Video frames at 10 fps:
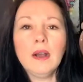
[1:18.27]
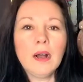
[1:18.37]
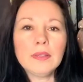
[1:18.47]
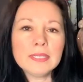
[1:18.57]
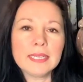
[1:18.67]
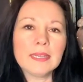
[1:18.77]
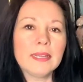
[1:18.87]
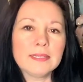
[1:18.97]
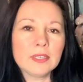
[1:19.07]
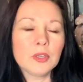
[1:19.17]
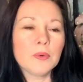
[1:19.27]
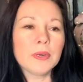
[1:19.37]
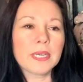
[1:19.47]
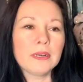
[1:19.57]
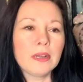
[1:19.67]
all the deadlines that you're
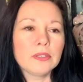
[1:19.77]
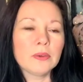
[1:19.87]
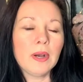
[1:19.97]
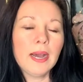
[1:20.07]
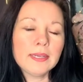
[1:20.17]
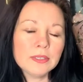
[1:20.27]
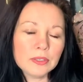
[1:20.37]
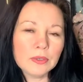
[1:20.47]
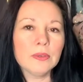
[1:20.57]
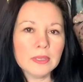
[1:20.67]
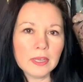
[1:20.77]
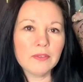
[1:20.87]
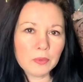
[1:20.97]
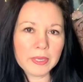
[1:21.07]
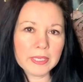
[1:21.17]
working on. So I do
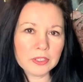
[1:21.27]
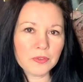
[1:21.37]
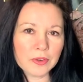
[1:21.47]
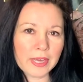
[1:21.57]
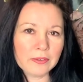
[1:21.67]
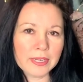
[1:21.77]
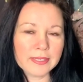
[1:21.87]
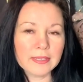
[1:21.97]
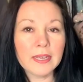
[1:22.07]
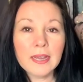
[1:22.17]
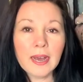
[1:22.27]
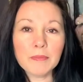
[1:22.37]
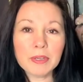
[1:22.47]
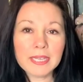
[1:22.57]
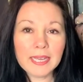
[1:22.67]
love weekends for that reason. I'm
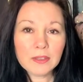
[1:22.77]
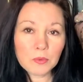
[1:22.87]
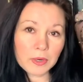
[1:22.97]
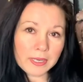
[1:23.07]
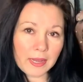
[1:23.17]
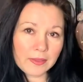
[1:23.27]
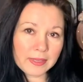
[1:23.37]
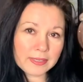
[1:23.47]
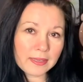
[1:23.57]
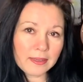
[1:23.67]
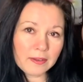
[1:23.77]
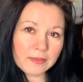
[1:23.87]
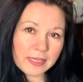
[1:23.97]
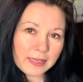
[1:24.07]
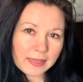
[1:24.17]
going to get to work on this
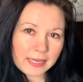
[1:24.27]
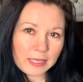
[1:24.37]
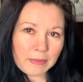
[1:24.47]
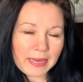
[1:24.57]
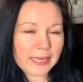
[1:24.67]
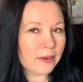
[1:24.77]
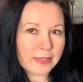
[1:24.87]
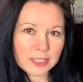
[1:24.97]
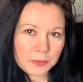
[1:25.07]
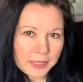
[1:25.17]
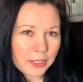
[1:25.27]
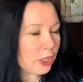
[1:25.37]
lovely lady back here, this sweet little